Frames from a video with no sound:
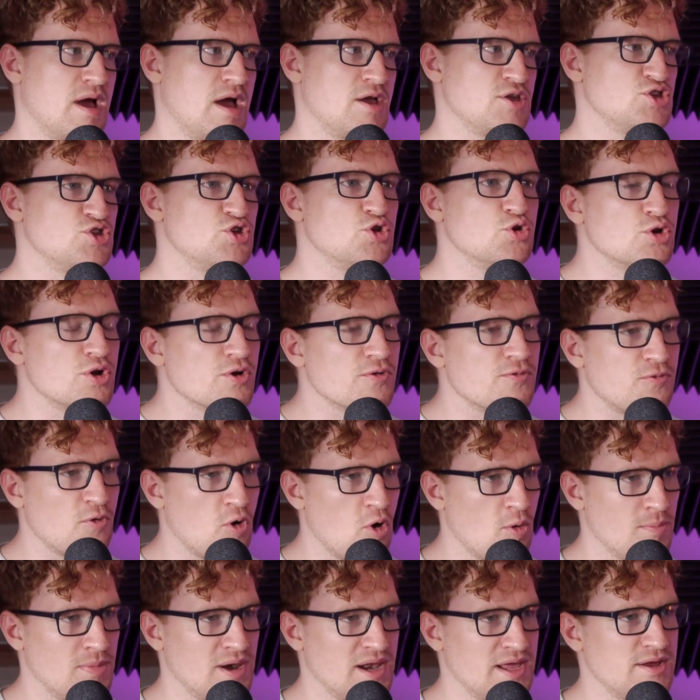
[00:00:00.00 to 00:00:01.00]

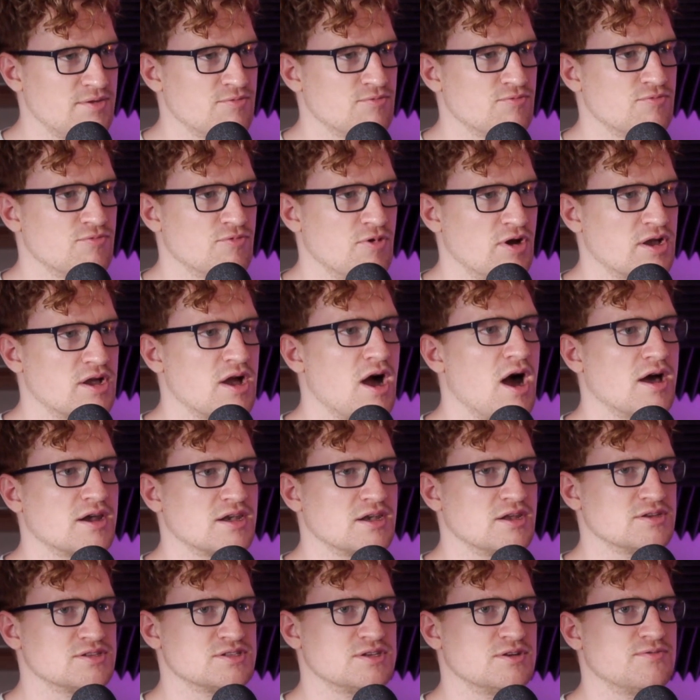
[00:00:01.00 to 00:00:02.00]
uniformly,
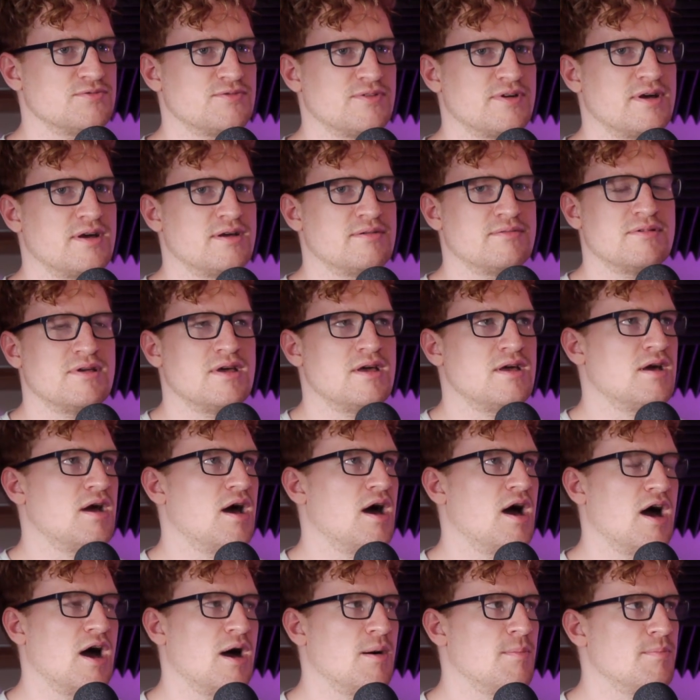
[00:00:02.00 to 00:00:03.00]
regardless mm-hmm. of
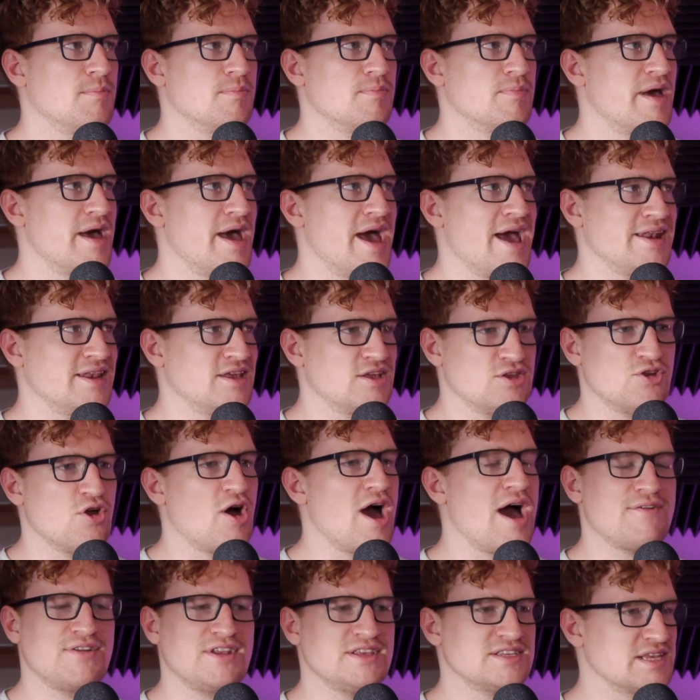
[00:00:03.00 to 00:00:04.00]
um, any. You
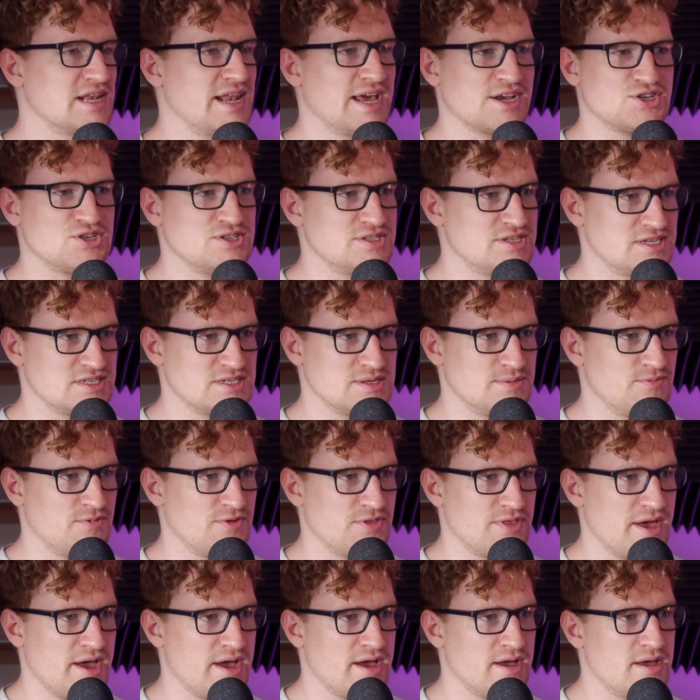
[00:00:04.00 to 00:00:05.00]
don't have any selection system
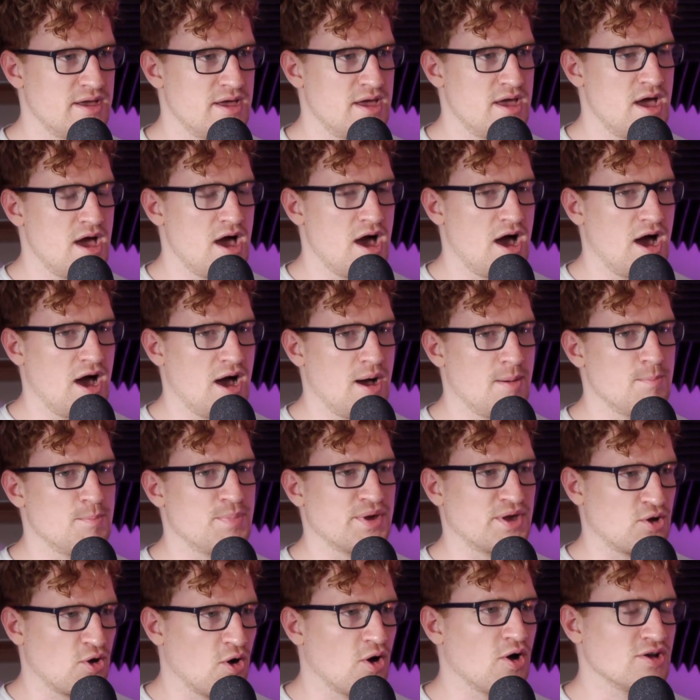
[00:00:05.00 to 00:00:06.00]
for that um,
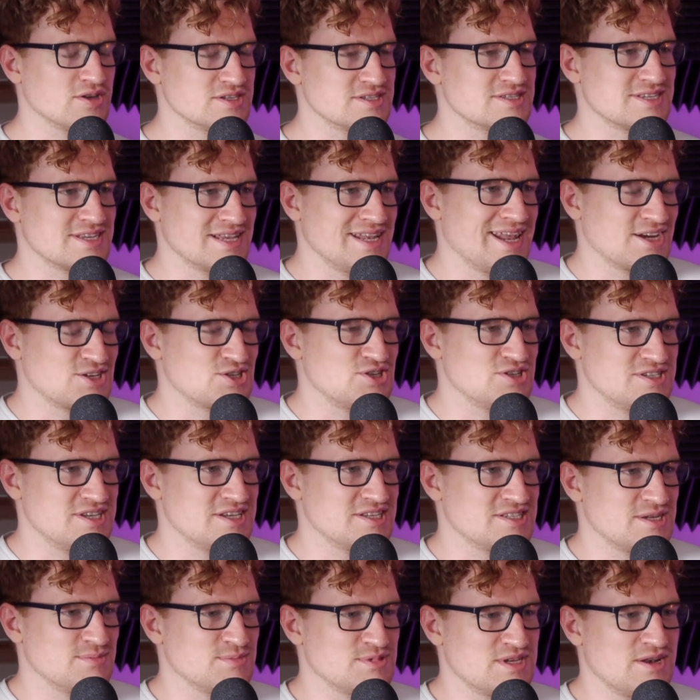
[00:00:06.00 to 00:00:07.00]
because selection
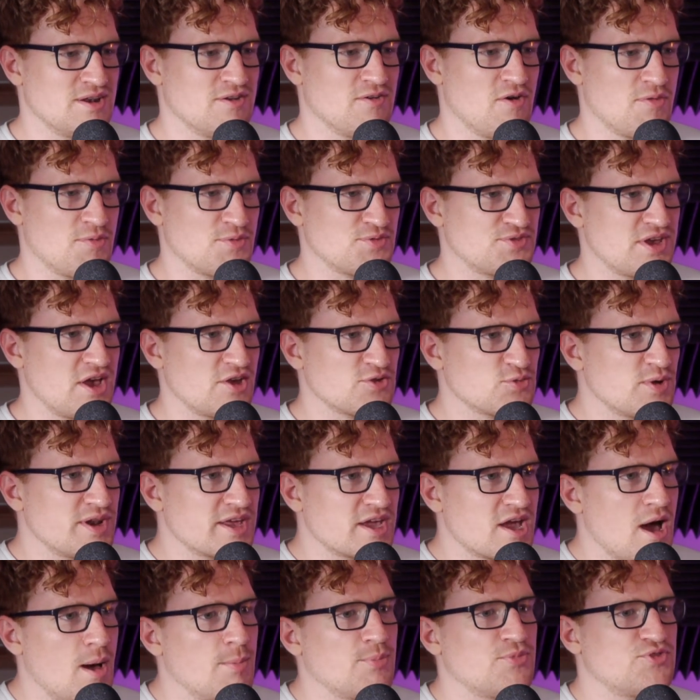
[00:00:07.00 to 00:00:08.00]
systems, in and of themselves, when
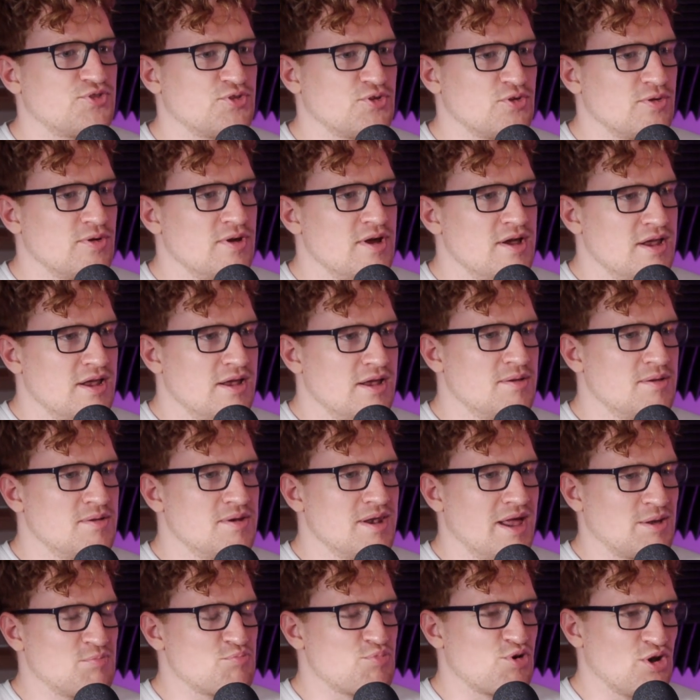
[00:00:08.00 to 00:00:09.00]
it comes to
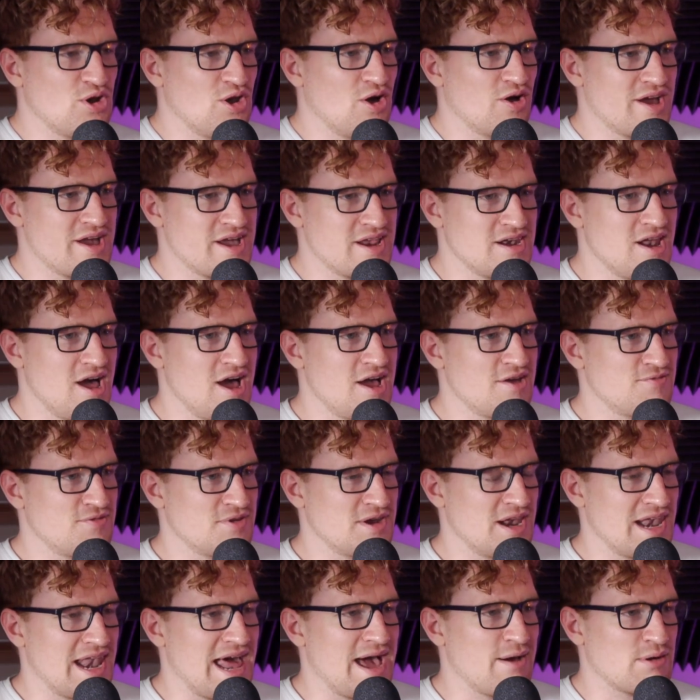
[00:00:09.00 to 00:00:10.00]
like prolonging life
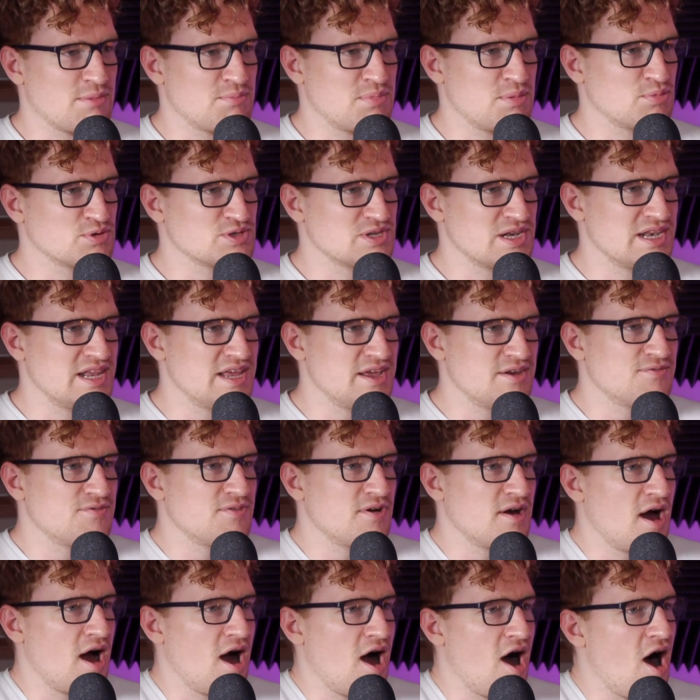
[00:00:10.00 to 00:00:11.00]
and allowing people to live,
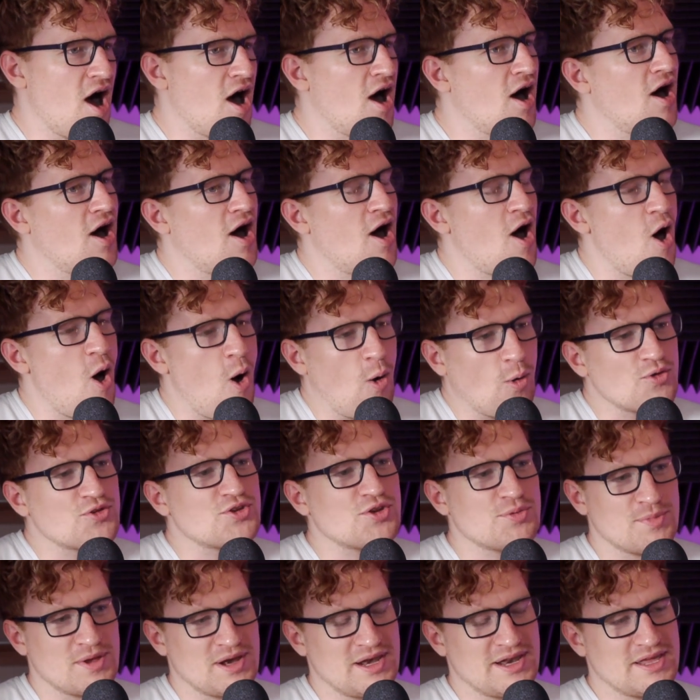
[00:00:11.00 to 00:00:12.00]
are
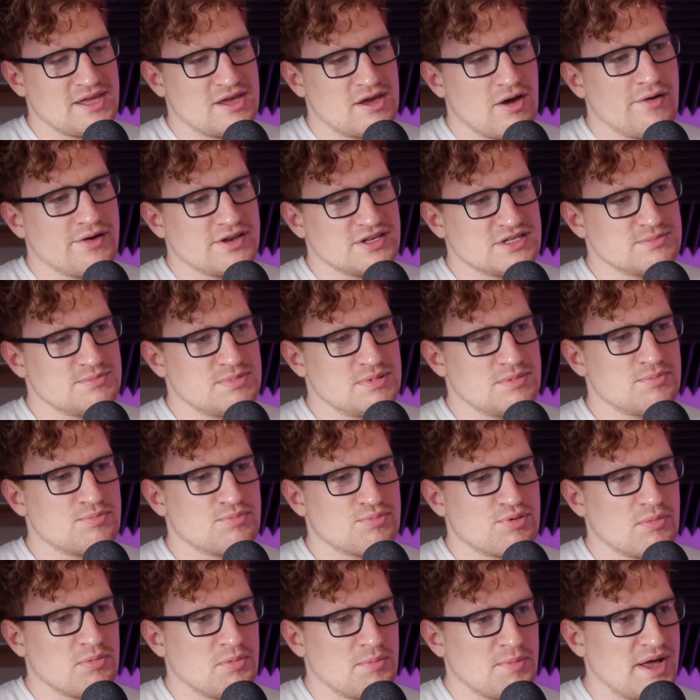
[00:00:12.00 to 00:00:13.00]
ultimately going to be
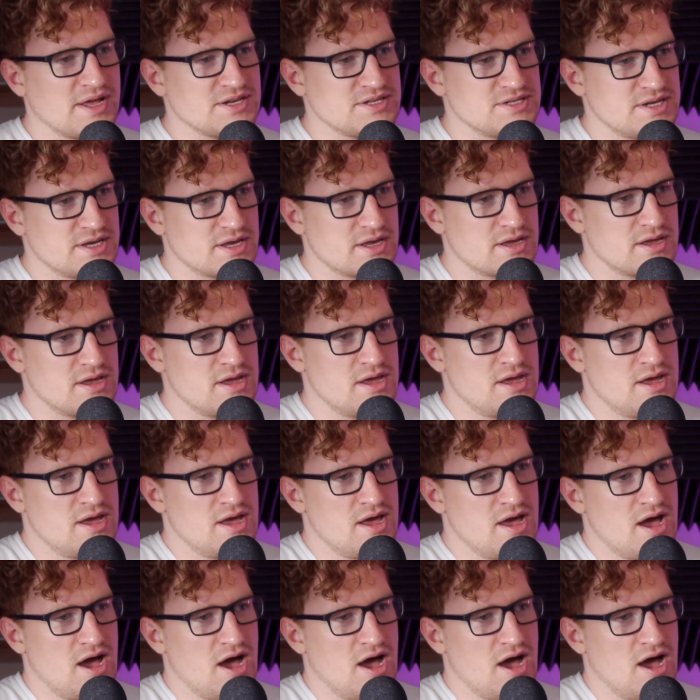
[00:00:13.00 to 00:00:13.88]
problematic. Mm-hmm.